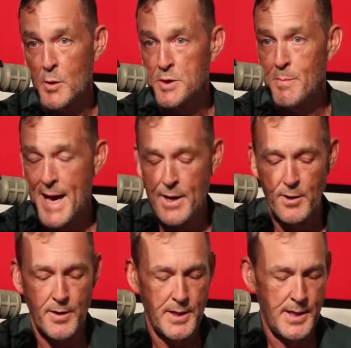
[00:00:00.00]
Coast
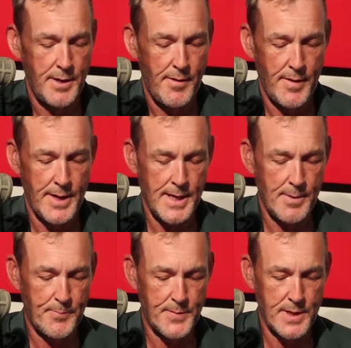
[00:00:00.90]
Manor,
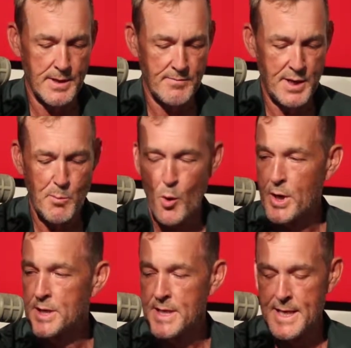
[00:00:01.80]
the Van
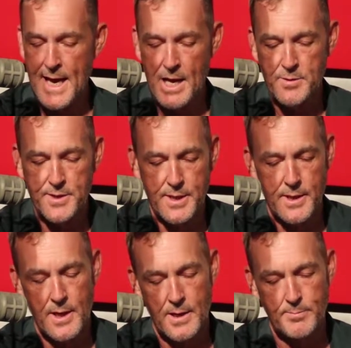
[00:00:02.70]
Borgendine House
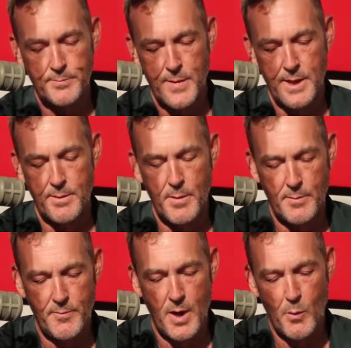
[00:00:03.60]
in
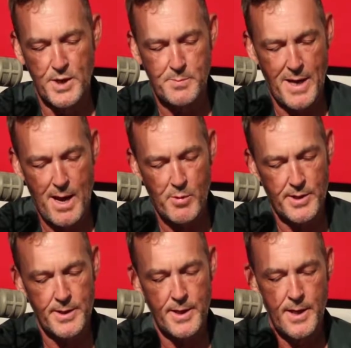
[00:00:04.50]
West
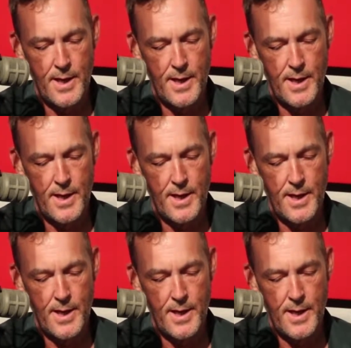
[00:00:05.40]
Babylon.